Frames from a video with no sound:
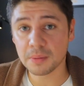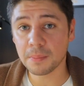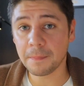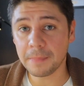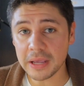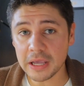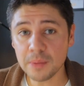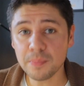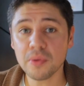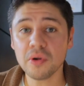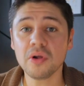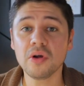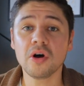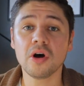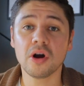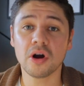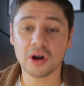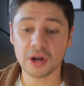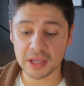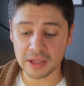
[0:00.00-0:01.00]
People
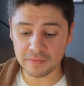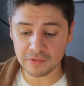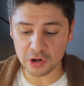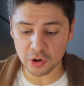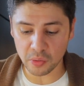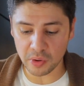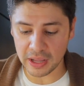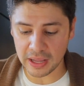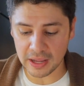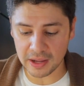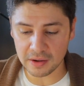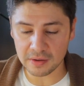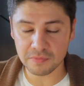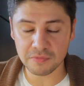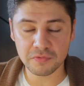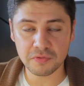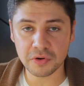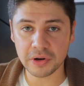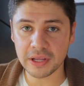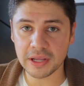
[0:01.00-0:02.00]
are giving away
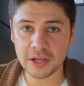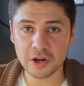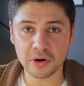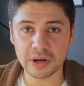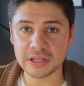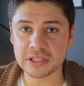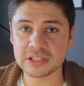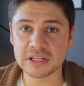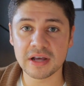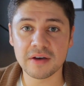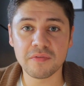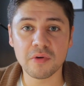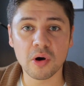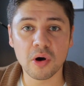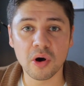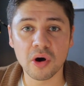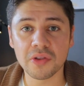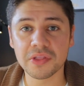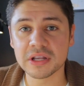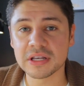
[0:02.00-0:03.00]
free great stuff
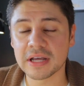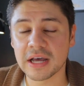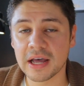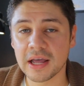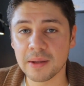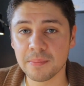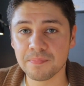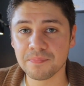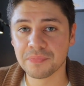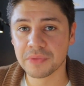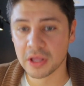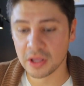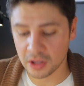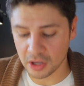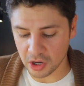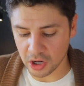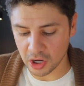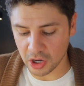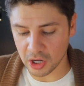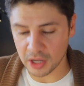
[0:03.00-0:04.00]
all the time
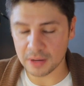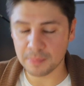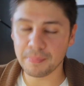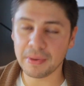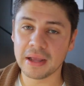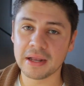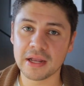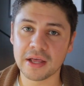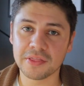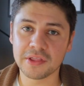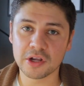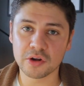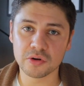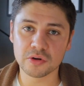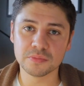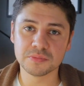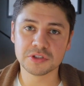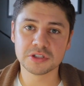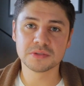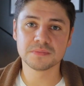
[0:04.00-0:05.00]
on Buy Nothing
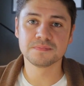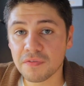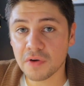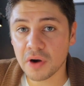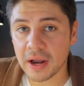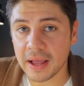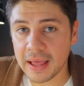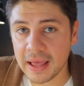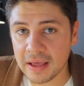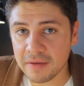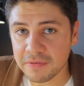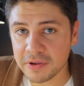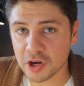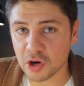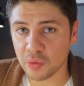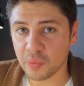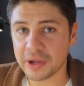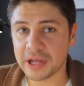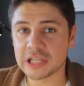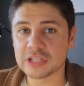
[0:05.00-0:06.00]
groups. For
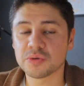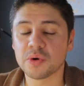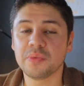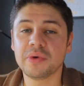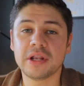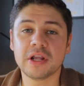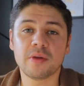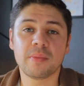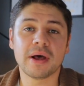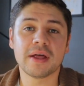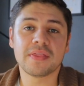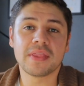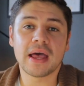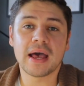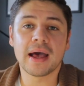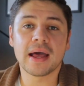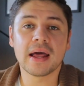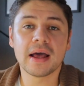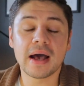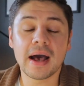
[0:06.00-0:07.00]
heavier weights, what we did about
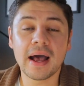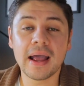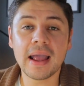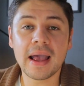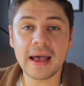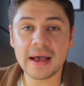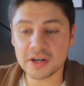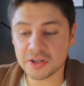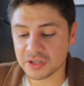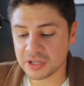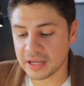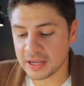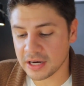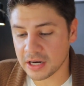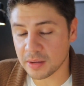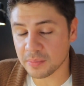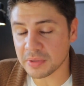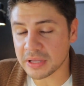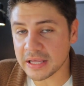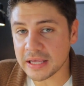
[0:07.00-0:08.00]
that, I actually ended
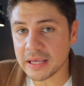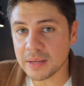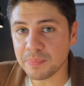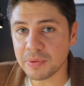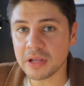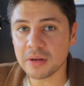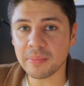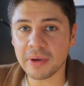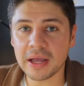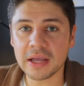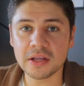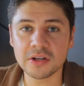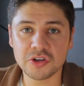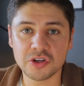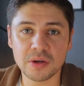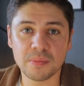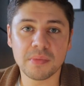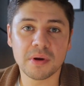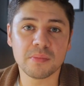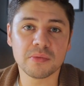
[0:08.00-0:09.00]
up keeping my
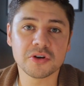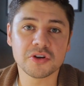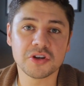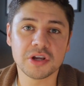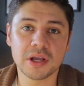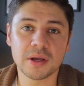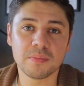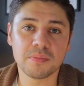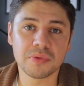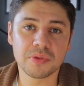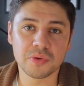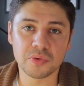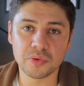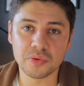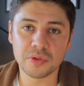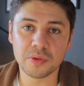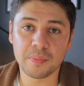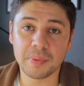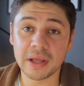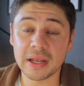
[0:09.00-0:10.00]
gym membership
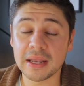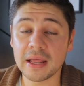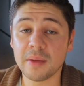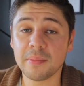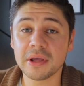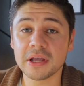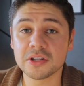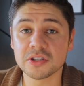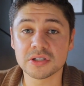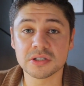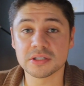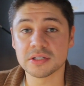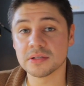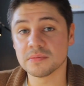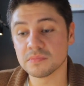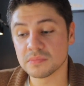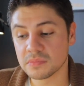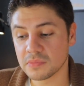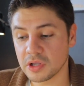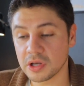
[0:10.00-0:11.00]
through the pandemic just
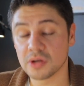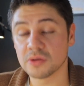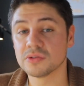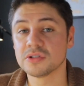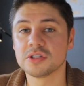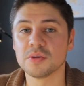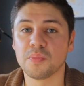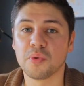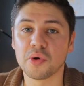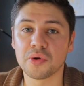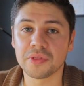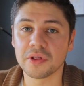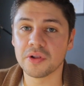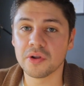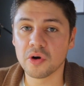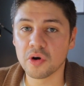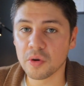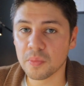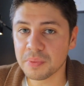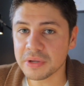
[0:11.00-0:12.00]
to, support the
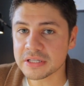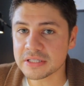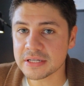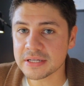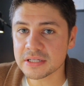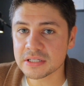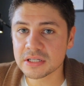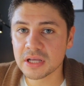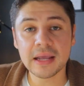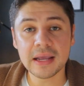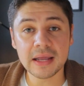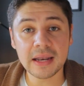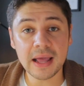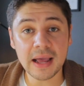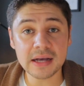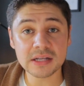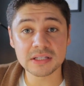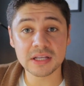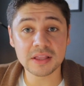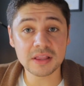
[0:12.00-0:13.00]
local business. And
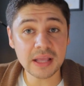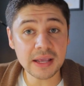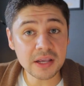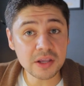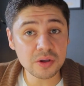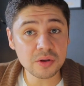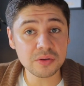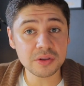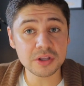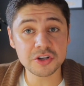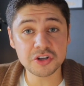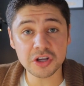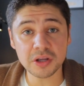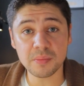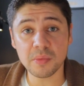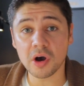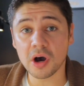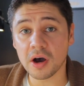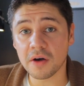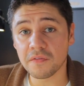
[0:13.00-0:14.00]
as a thank you, the
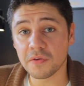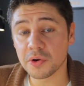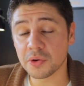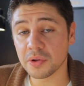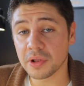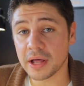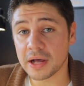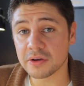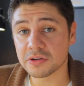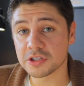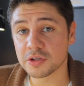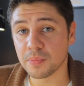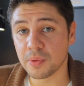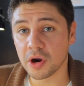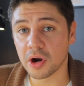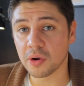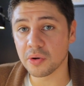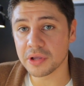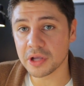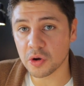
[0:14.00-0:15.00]
gym offered to allow us to
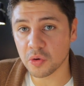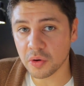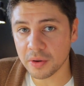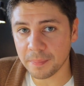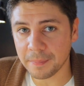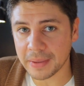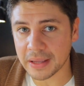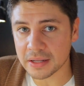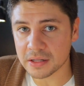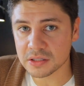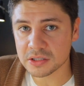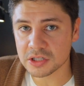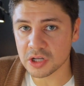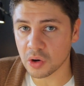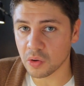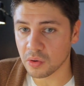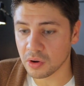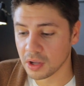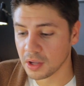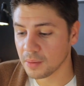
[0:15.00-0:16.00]
borrow equipment.
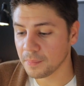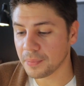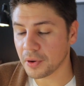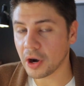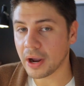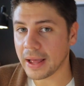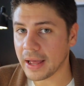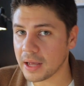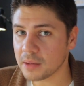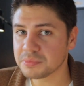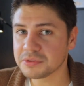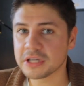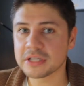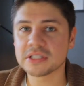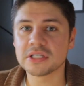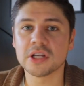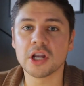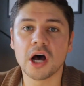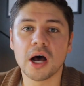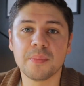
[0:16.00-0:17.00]
So perhaps
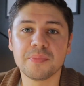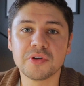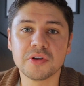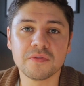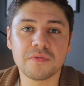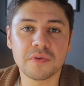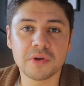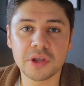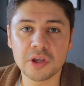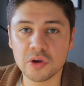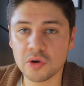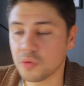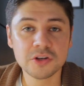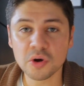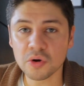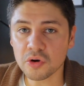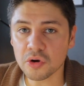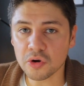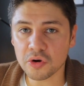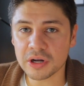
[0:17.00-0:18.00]
that's an option for you.
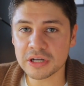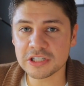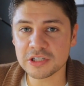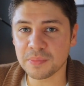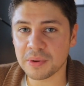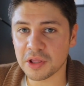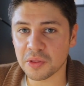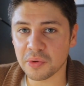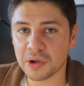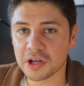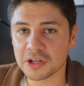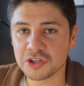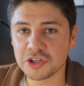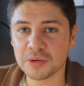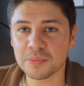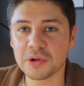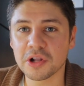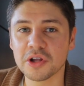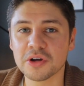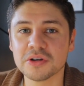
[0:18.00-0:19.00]
Don't go crazy, by the way, on
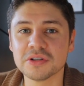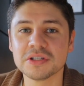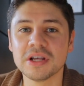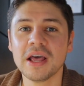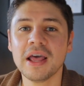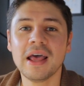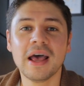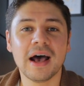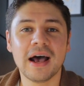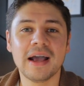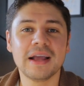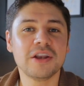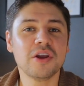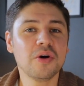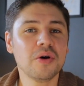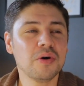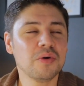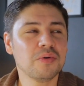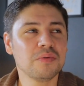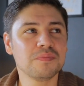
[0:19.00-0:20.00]
gym clothes. I
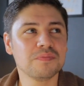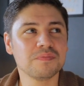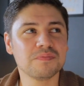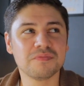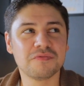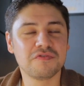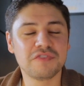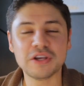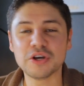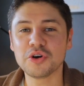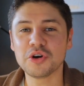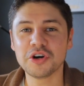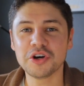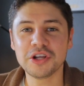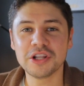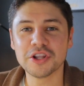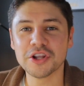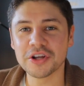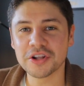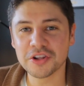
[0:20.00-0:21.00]
know feel
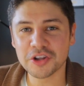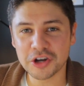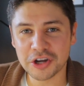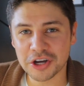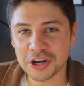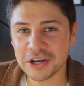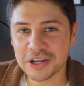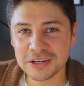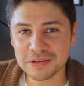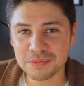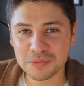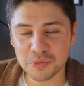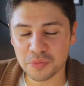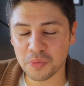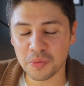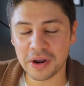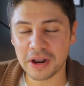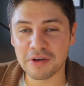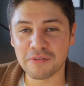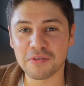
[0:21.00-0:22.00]
good, look good,
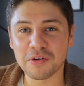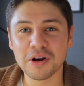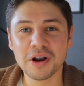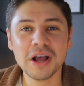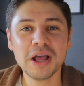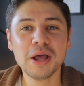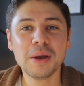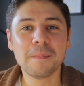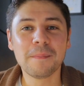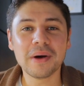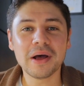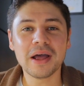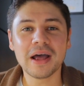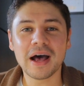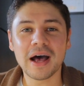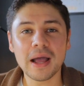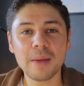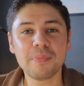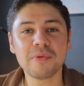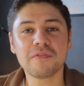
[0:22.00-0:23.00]
whatever, but
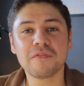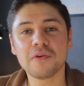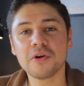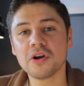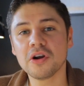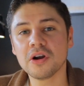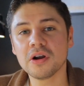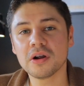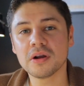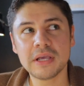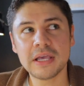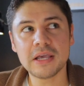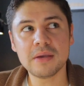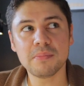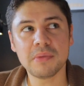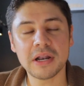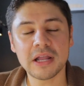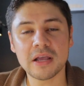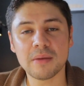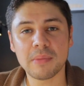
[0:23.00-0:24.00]
I prefer keep
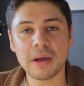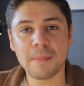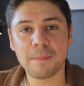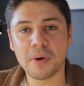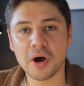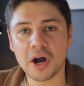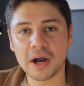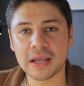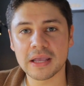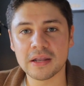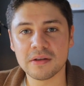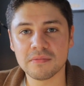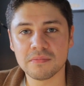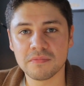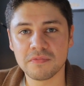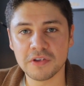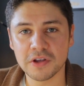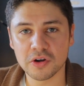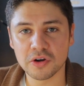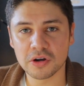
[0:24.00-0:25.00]
money in my pocket,
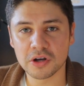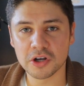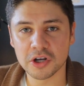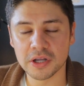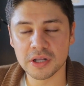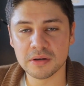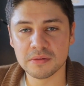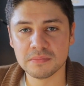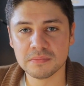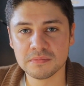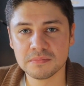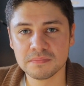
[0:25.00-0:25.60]
feel good.